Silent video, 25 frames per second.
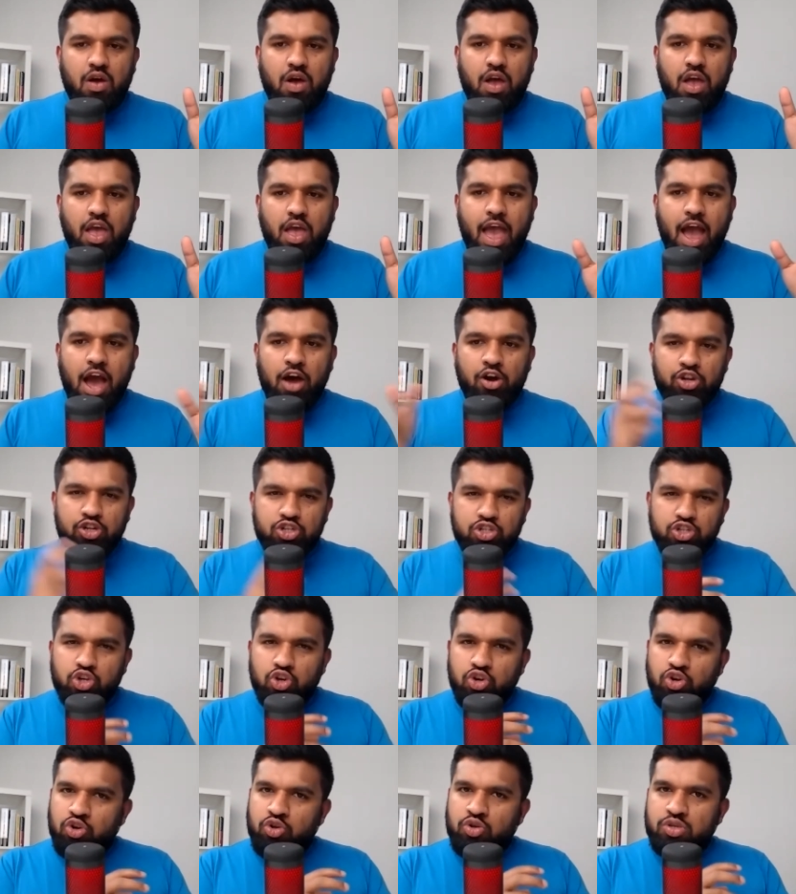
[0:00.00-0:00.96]
How did
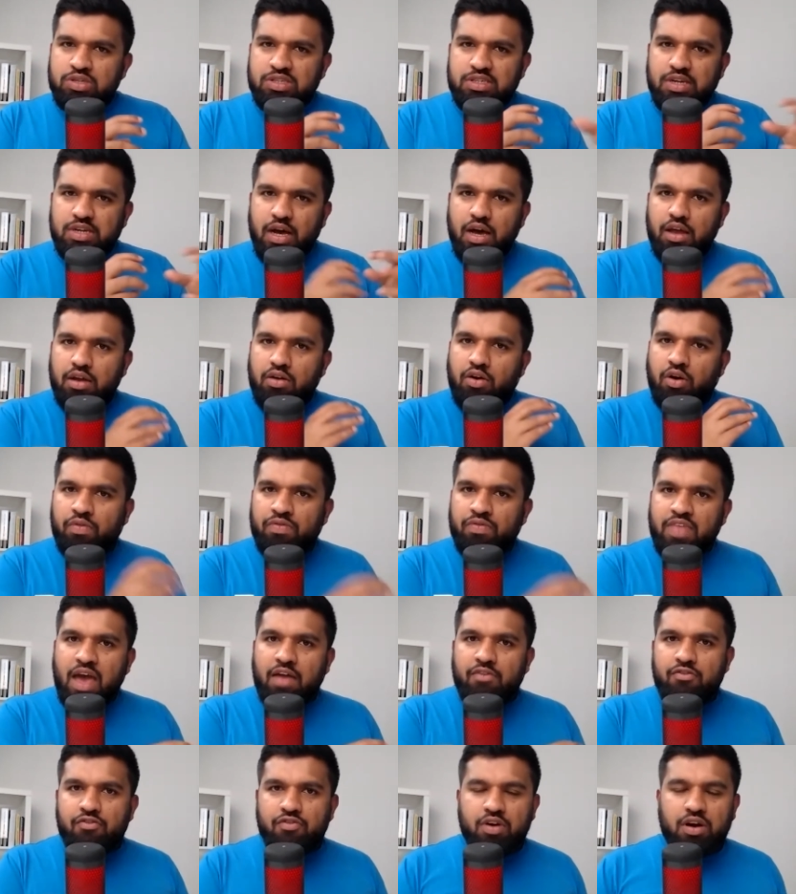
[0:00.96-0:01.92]
you start on
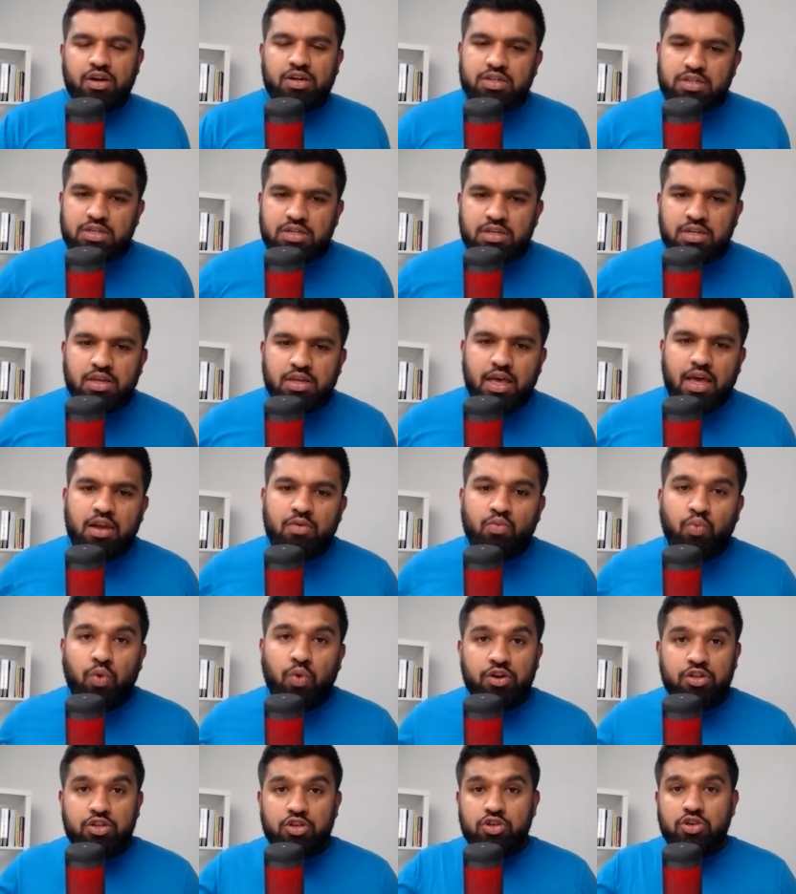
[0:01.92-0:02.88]
that front, and
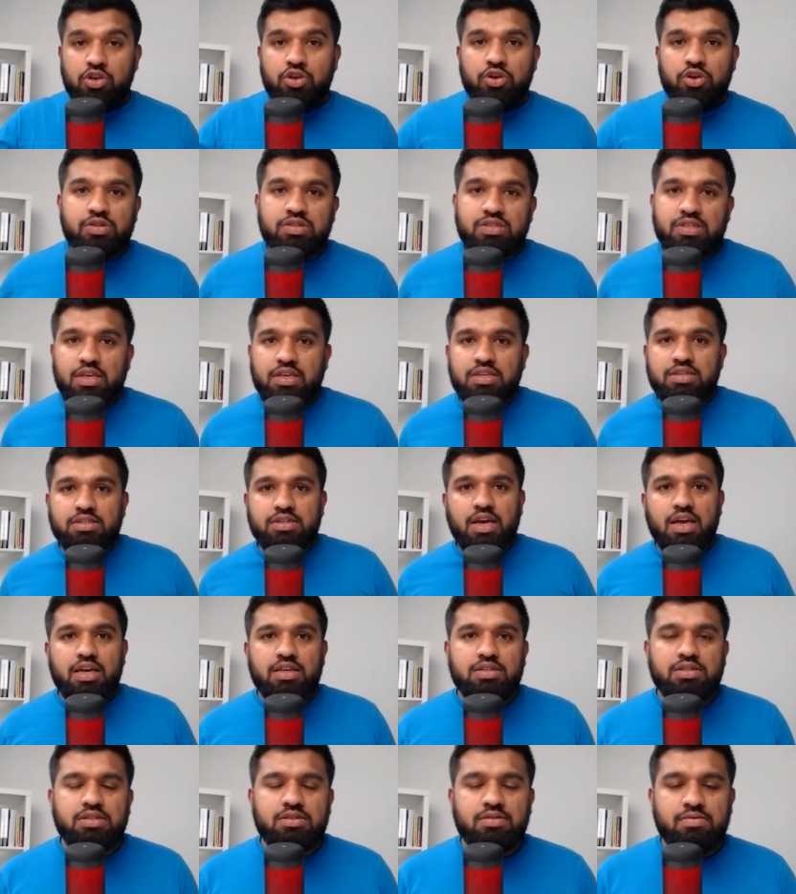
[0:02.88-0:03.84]
what do you use these
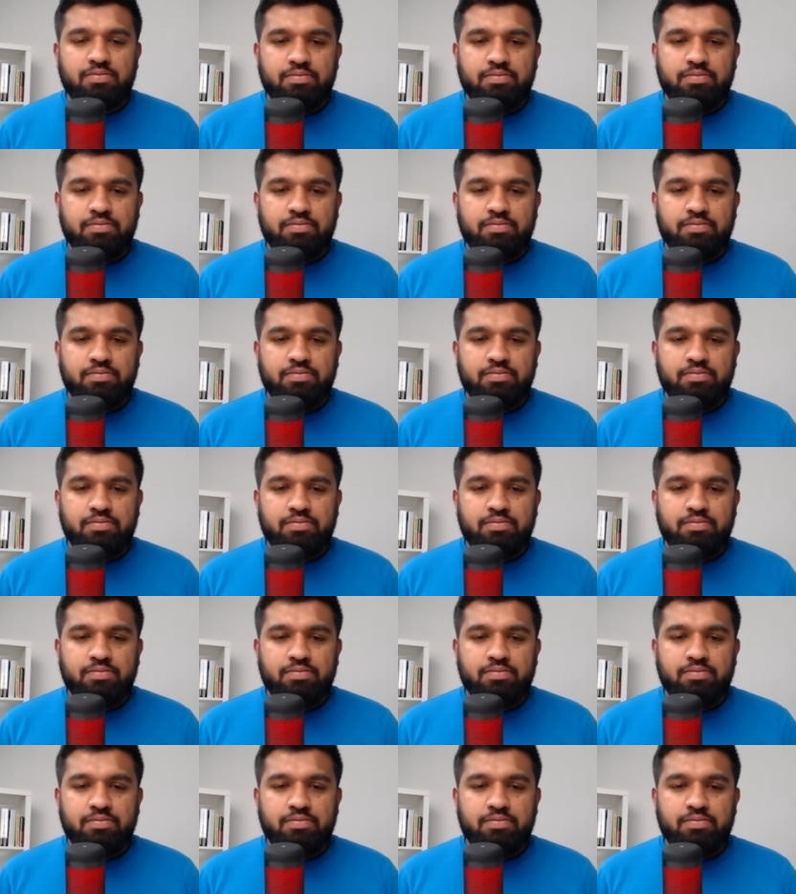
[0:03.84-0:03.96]
days?